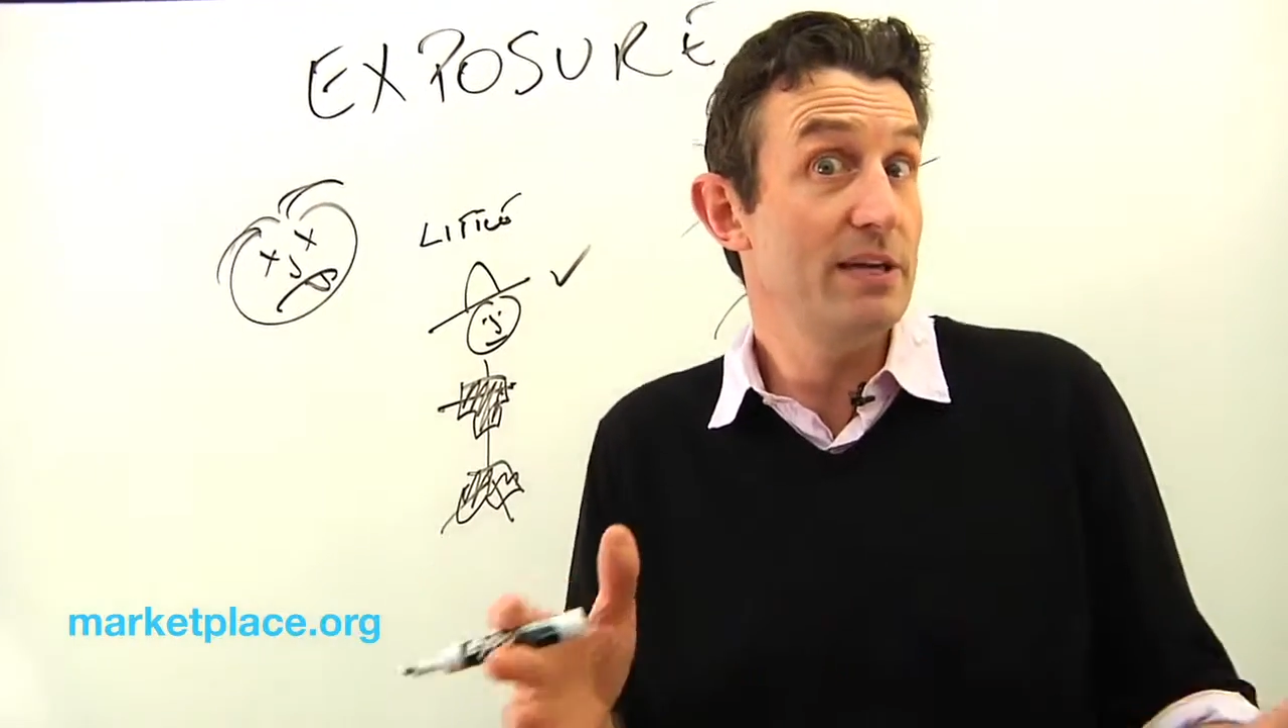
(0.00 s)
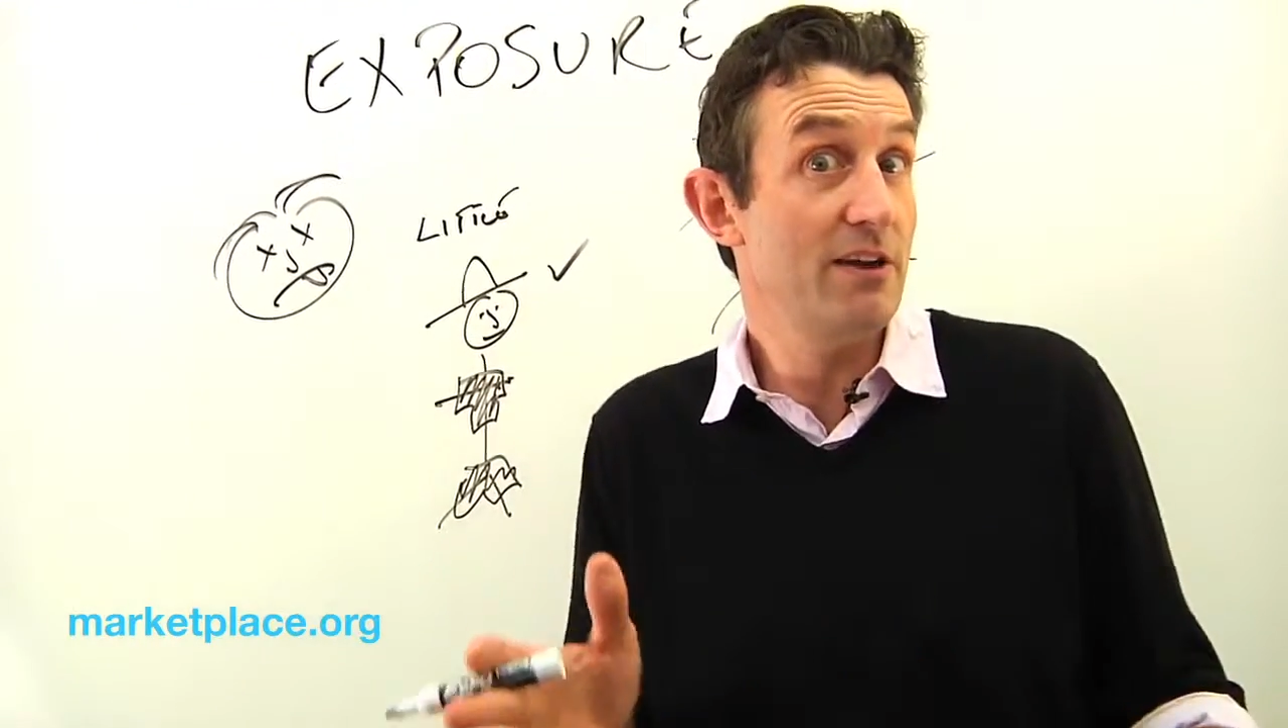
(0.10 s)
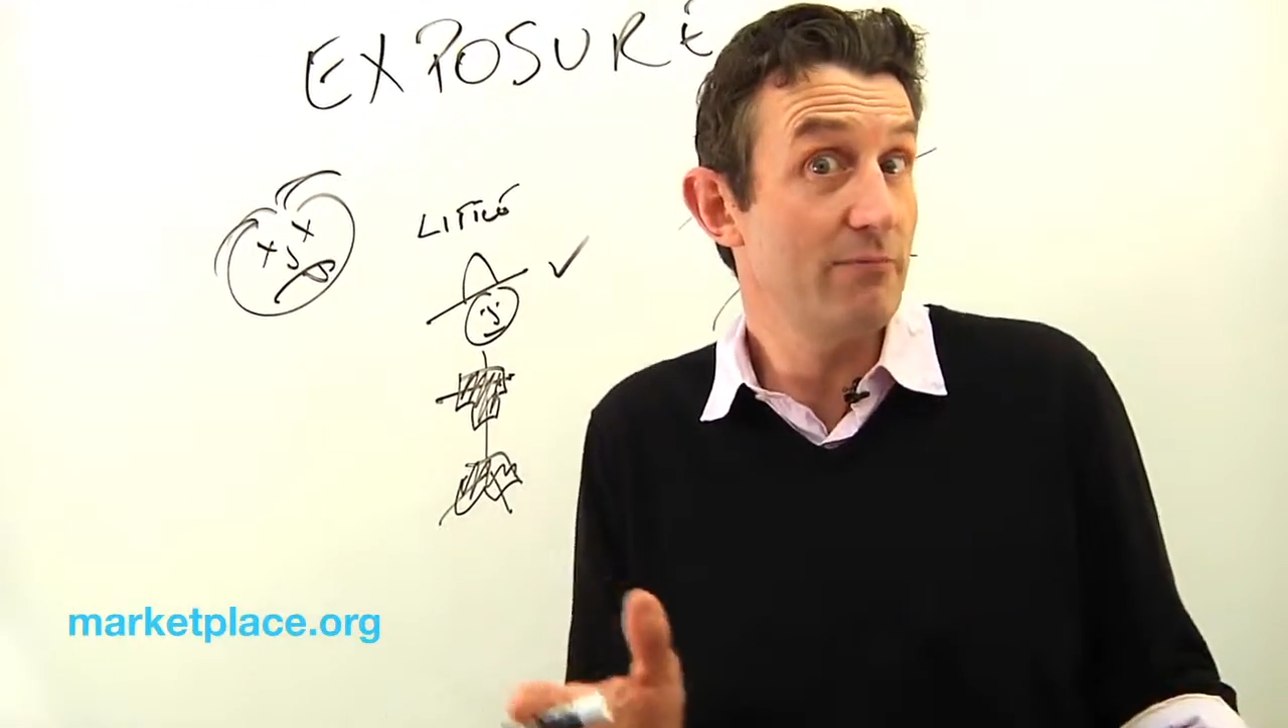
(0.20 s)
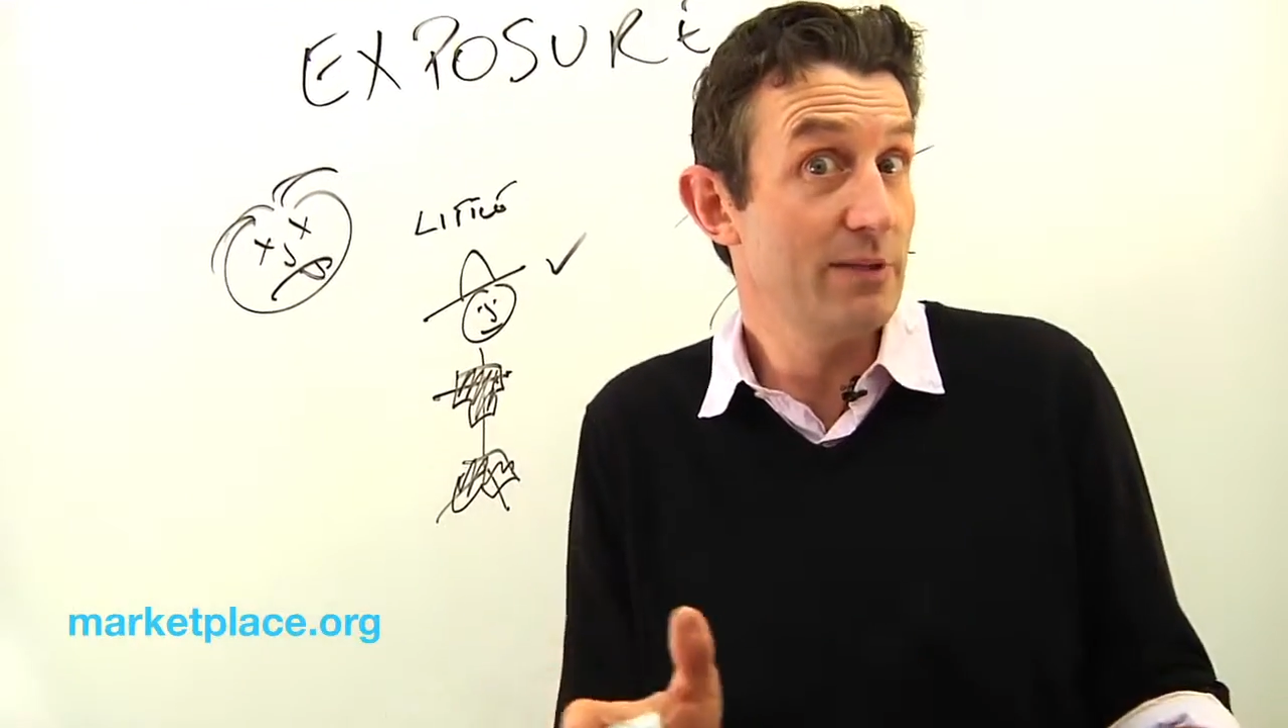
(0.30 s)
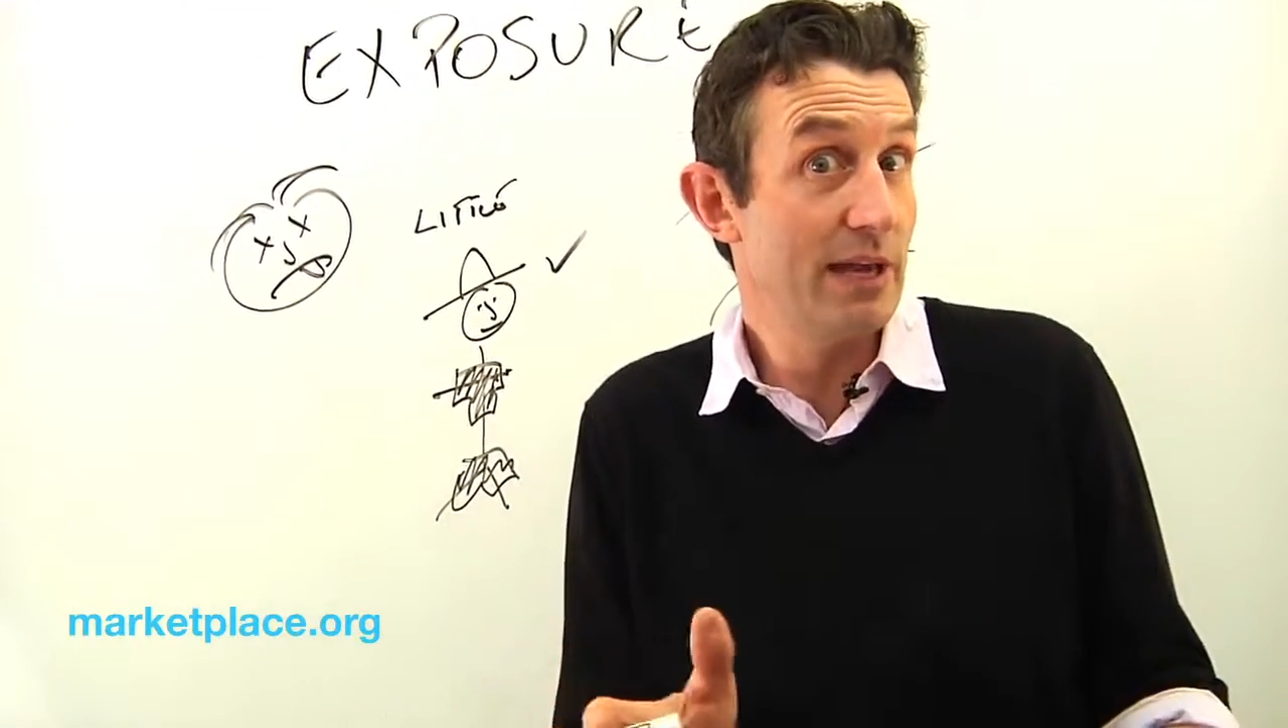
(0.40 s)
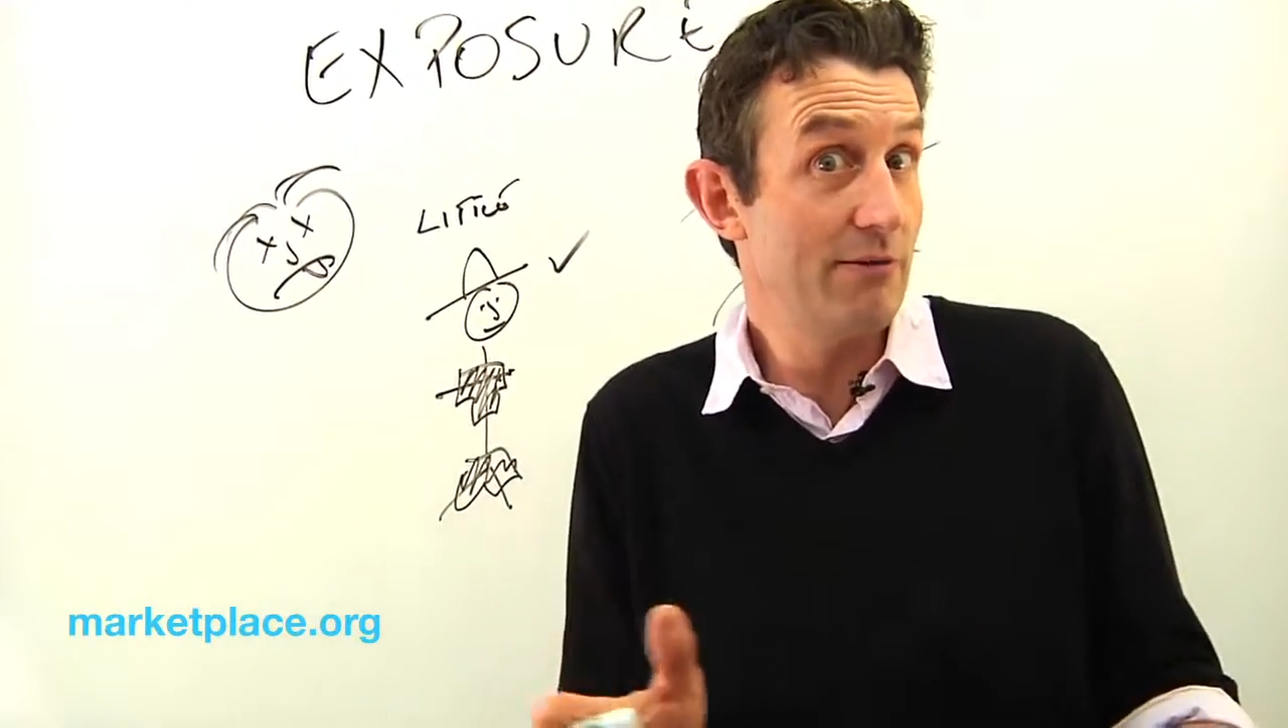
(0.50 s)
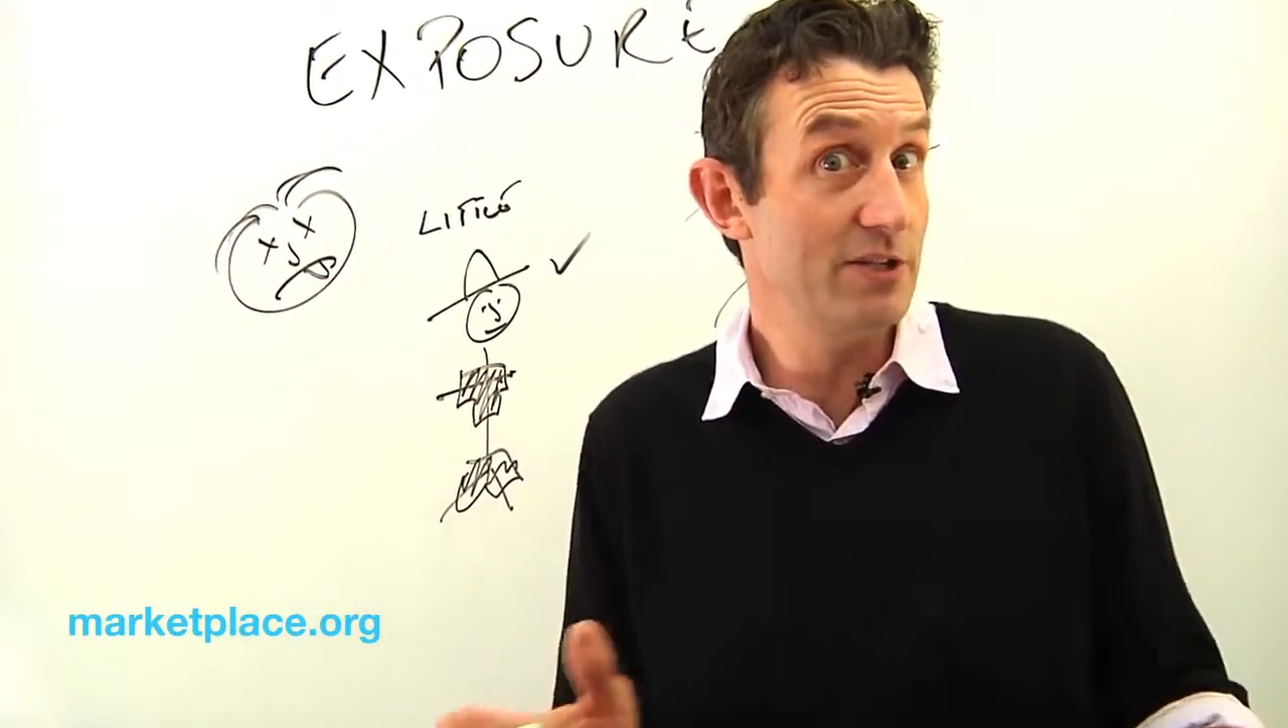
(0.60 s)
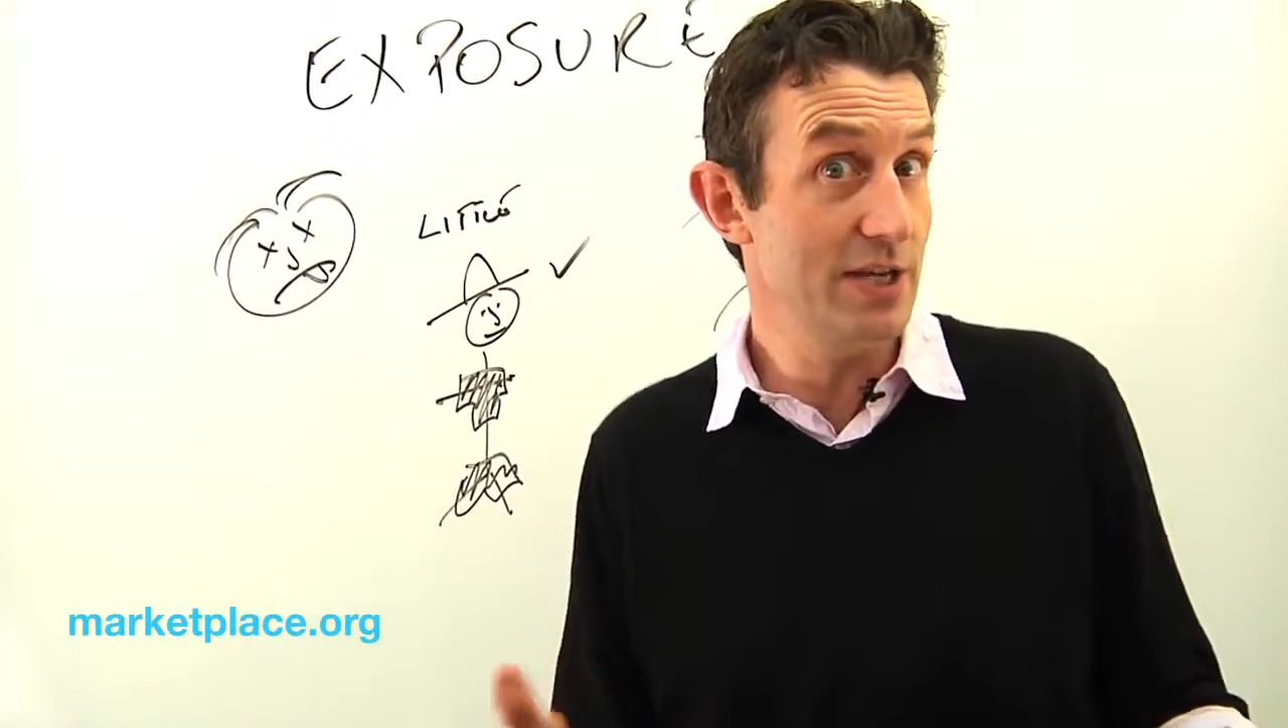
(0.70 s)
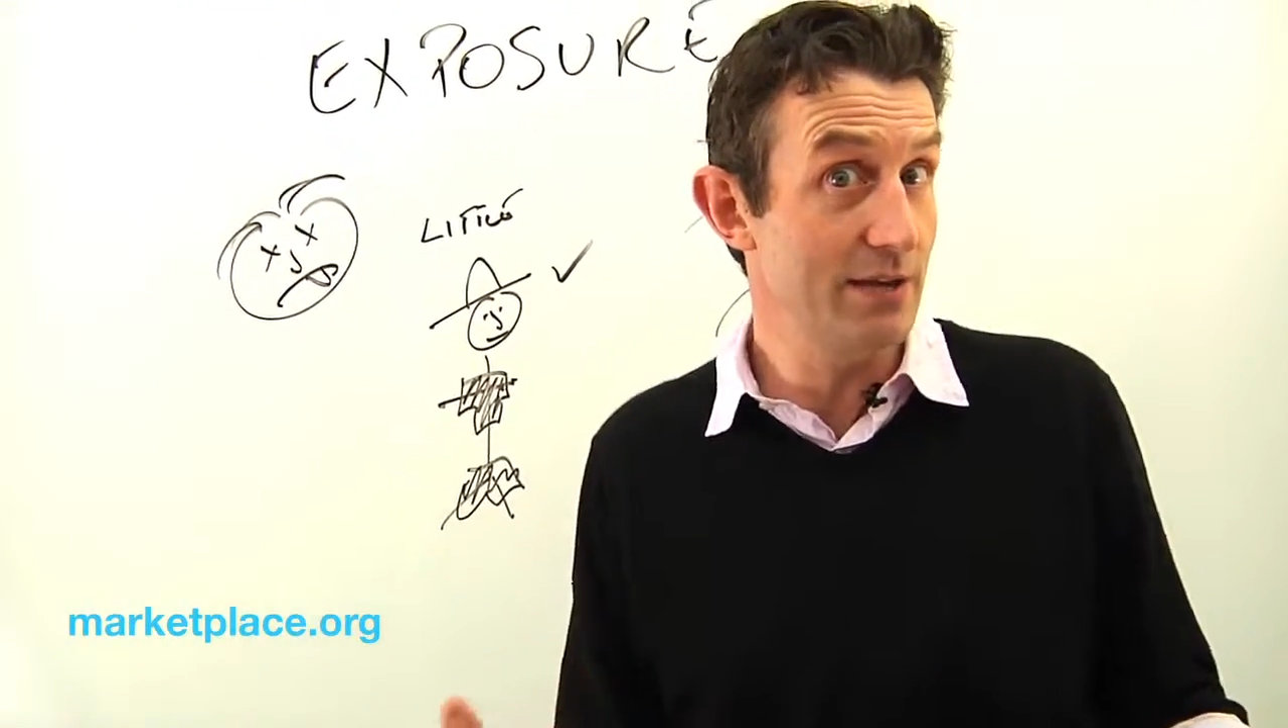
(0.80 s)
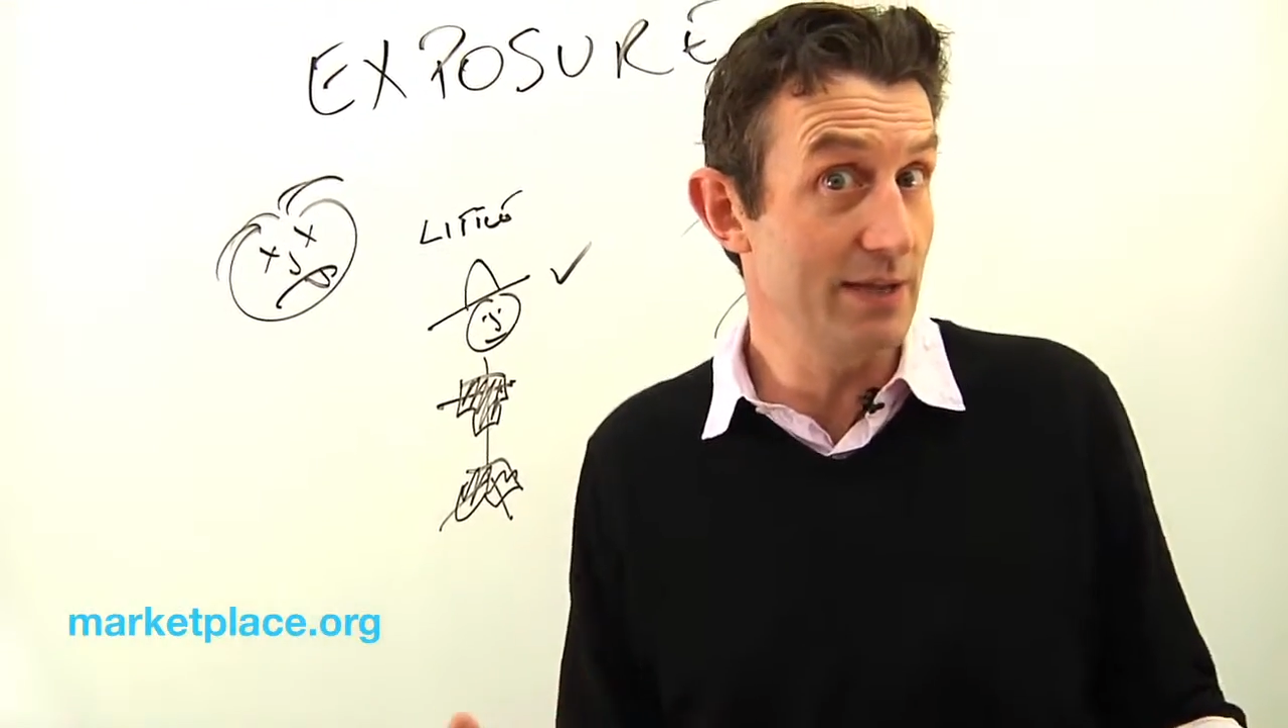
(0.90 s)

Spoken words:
a government guarantee